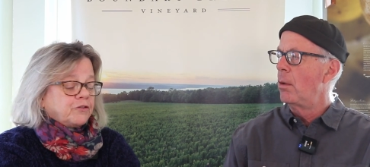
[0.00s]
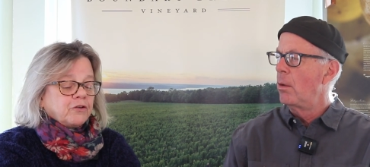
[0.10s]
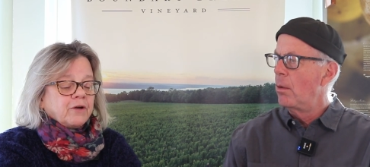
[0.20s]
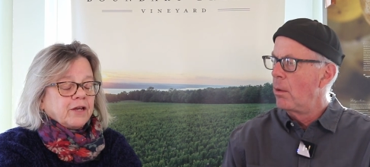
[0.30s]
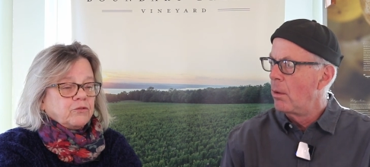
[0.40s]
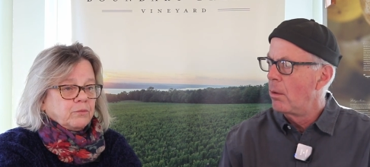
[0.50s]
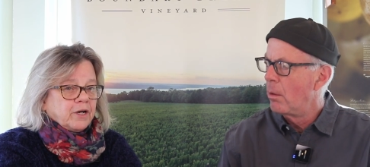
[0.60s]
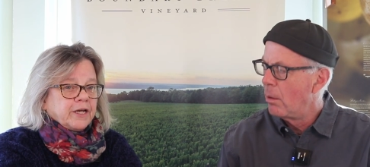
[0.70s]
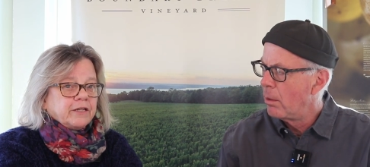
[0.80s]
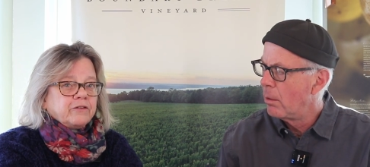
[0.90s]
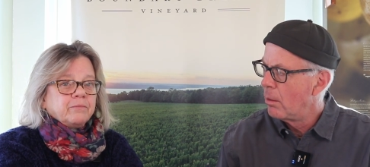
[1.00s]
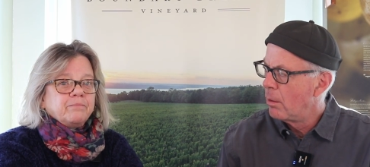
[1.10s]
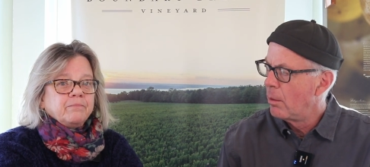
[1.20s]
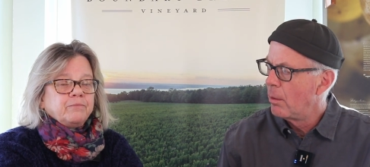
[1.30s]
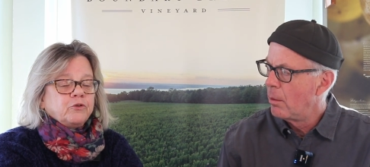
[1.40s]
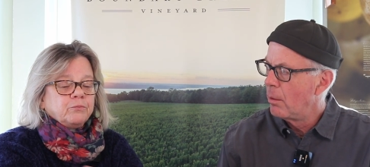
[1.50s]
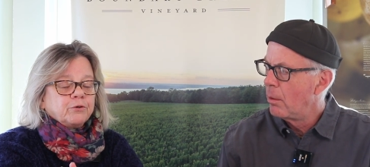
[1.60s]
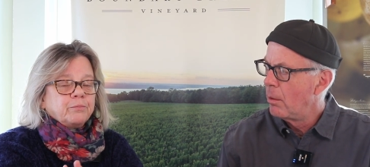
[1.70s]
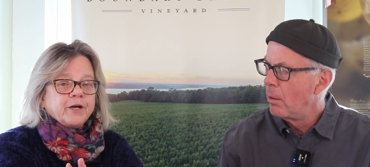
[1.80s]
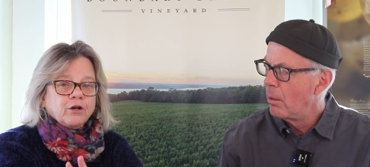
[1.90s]
Speaker 1: also asked Ryan to to
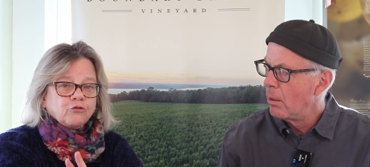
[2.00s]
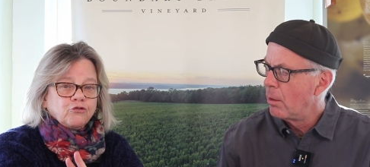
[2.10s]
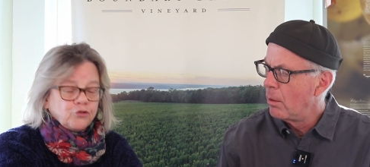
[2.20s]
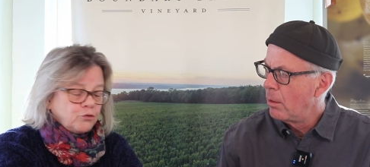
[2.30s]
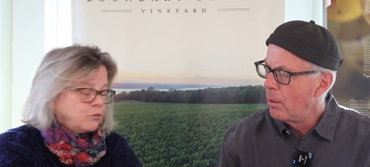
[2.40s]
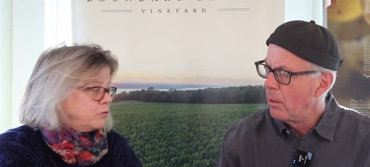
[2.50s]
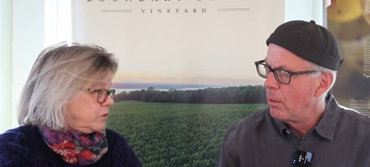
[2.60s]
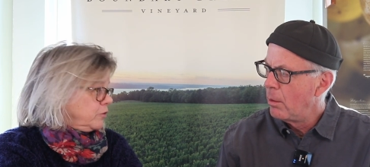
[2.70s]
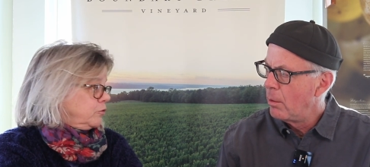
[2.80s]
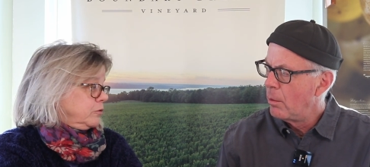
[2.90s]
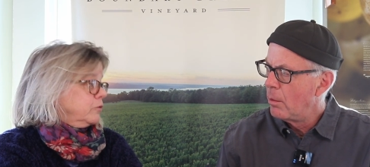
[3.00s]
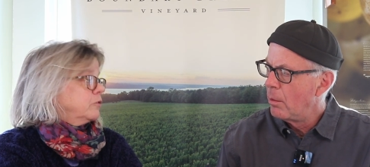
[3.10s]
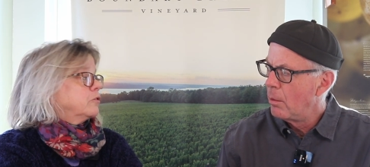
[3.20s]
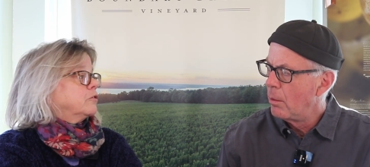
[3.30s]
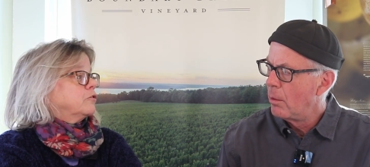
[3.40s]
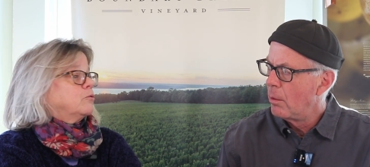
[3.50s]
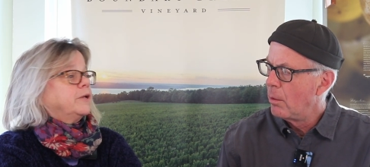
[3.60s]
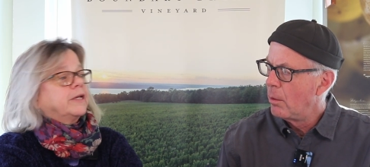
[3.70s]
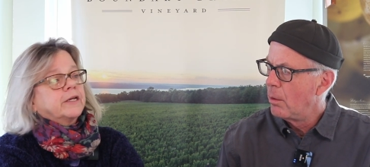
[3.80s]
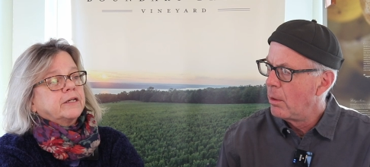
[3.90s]
prepare two dishes so
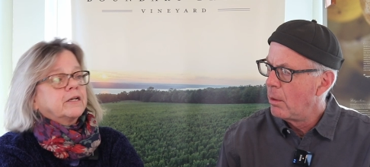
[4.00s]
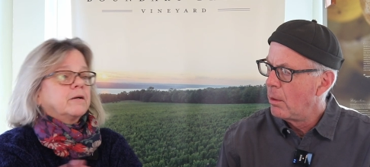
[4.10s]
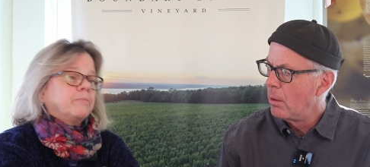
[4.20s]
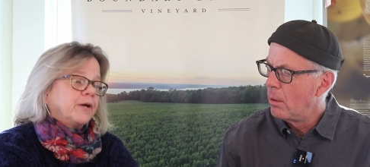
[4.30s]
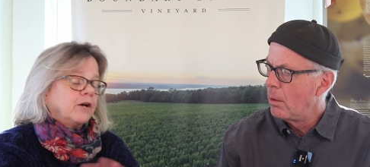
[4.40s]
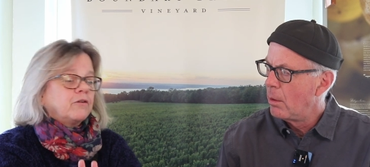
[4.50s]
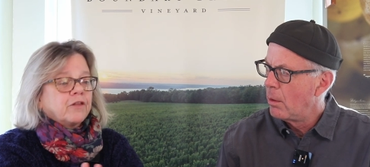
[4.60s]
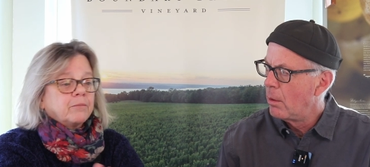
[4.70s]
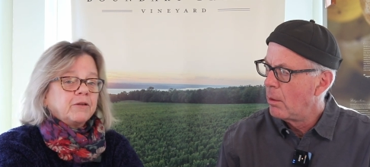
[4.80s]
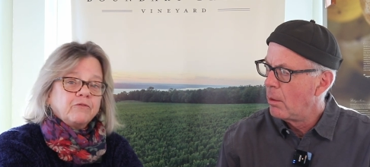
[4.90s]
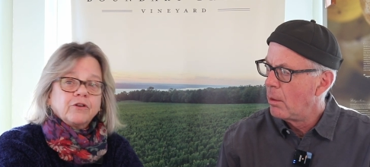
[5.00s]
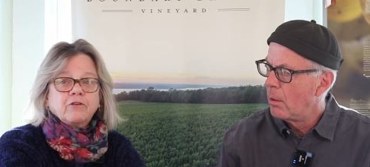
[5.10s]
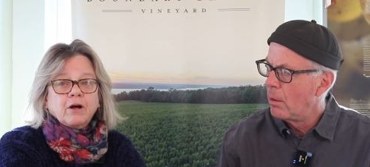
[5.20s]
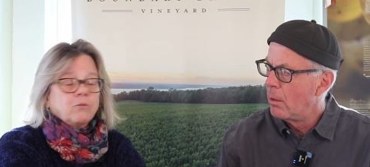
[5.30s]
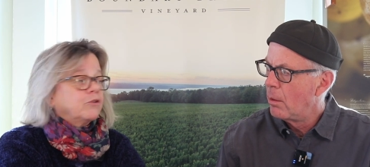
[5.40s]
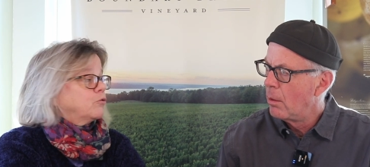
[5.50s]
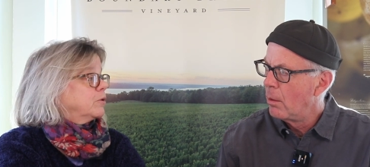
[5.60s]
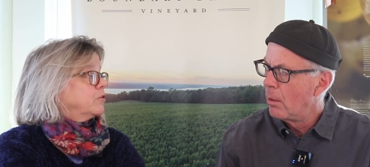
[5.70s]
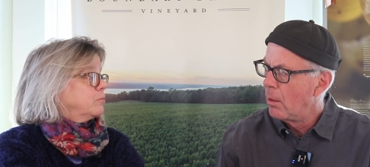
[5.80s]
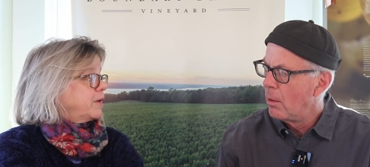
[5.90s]
we can compare them and figure out
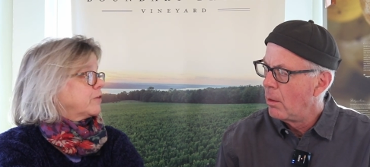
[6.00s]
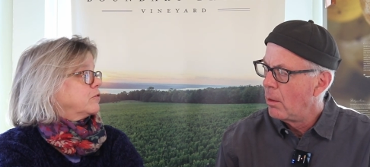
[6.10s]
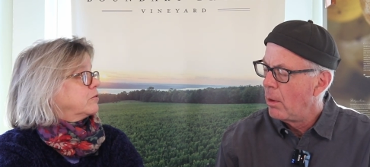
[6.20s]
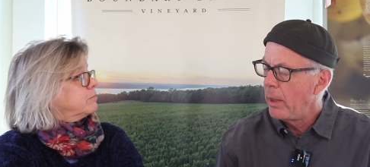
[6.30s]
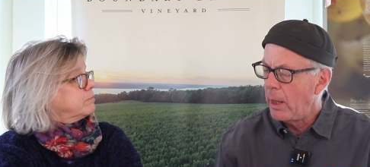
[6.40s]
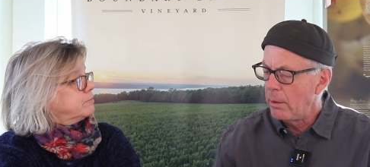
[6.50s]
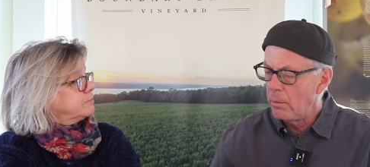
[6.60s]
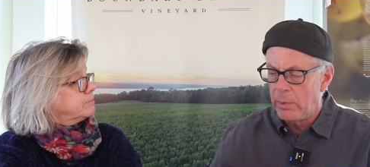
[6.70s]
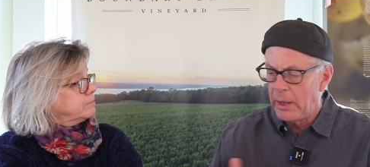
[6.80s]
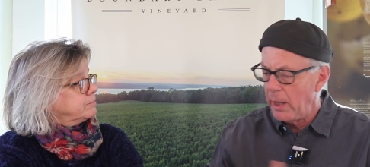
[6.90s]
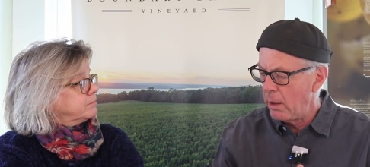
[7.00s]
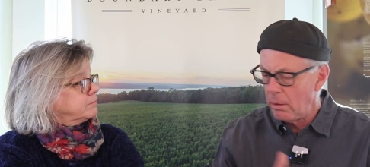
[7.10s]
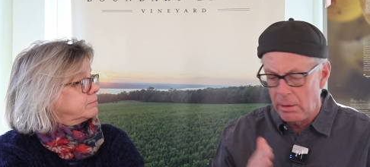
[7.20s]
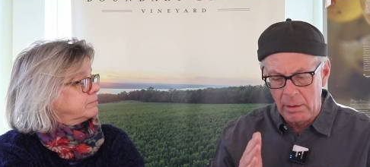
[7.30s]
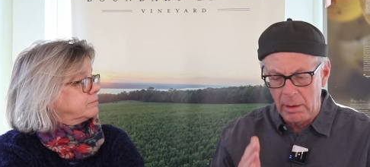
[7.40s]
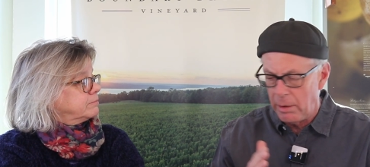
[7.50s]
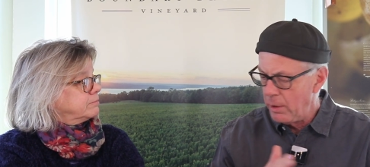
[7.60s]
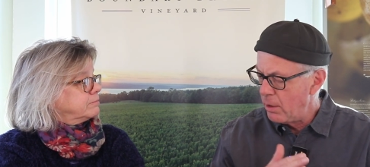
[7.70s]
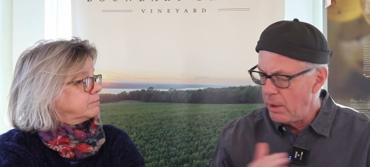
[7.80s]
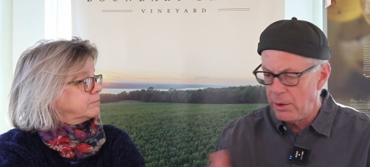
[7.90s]
which one's
Speaker 2: best. And we can't, uh,
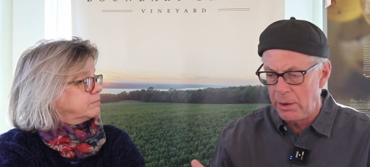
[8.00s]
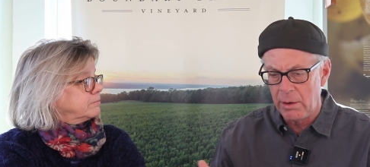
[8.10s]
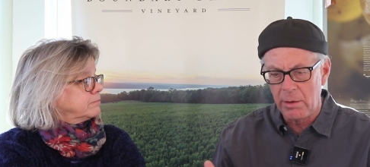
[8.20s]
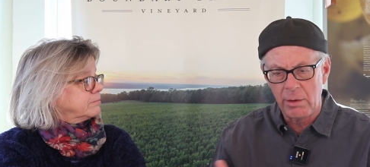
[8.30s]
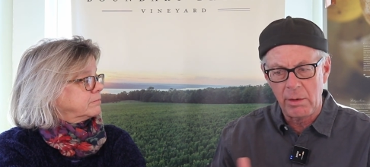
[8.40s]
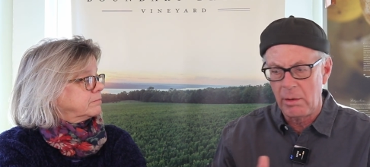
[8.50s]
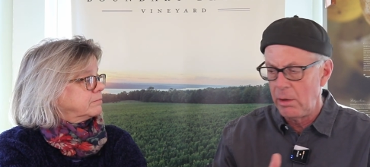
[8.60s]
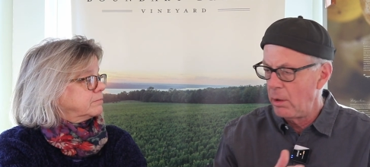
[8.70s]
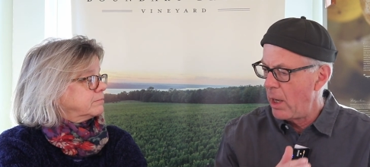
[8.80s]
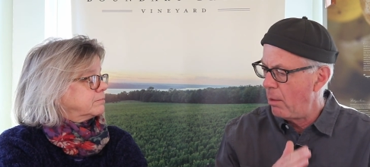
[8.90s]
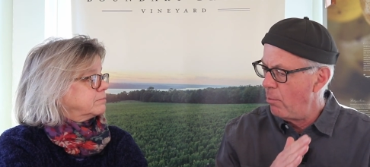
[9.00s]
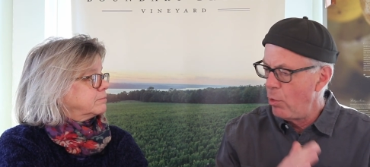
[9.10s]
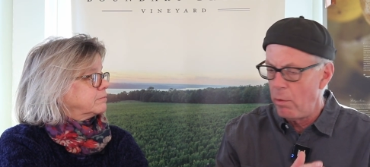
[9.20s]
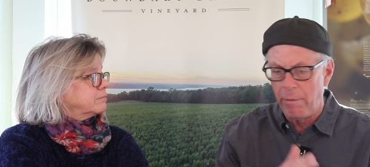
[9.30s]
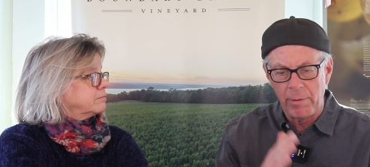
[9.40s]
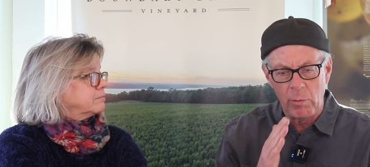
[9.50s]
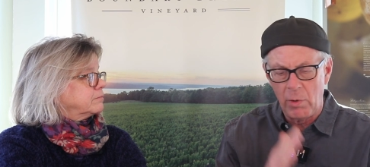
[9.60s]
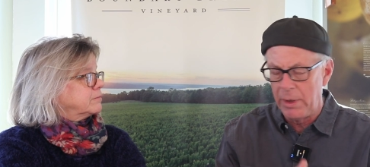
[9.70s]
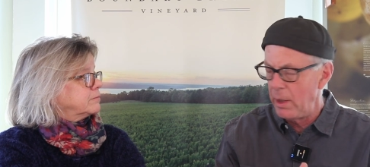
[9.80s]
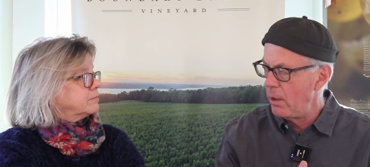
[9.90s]
these dishes, you got to move from
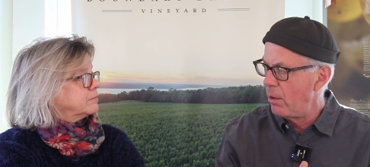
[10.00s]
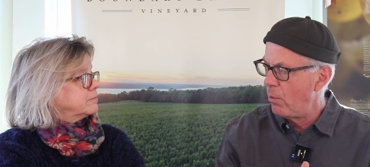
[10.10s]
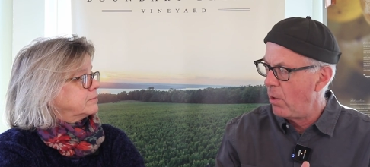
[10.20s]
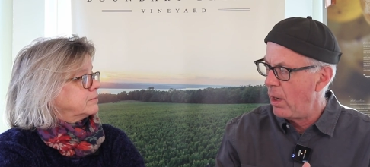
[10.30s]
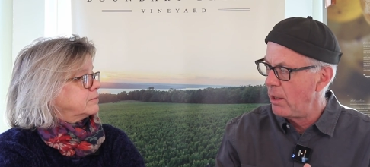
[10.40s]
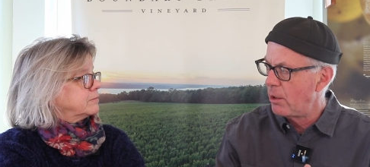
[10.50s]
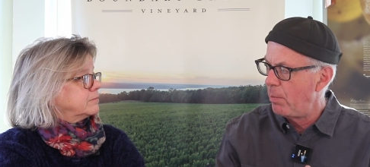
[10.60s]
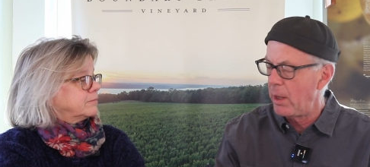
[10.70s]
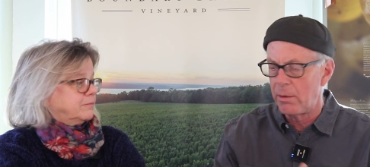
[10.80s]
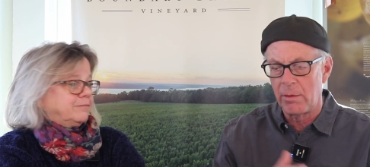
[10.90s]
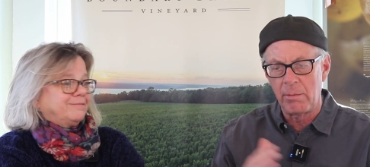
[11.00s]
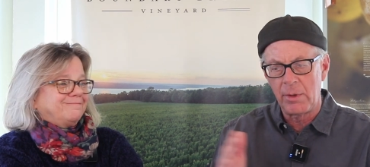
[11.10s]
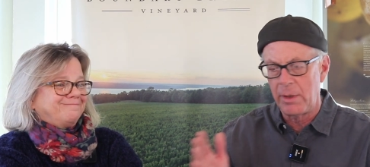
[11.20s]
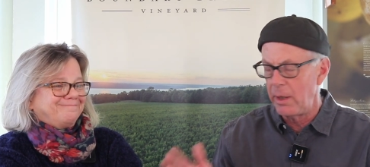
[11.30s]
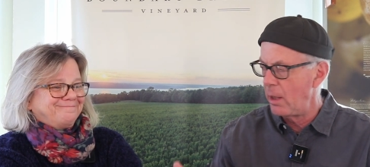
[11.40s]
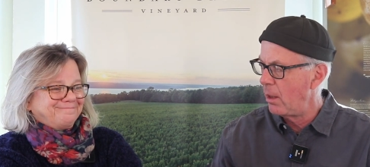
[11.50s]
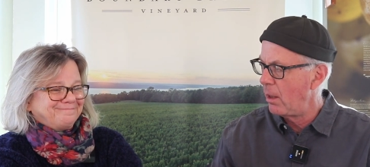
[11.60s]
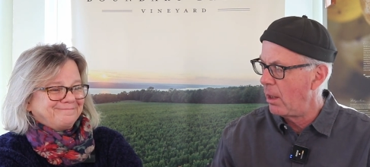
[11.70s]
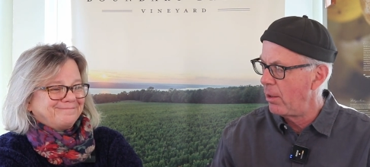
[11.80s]
one end of the wine spectrum to the end of the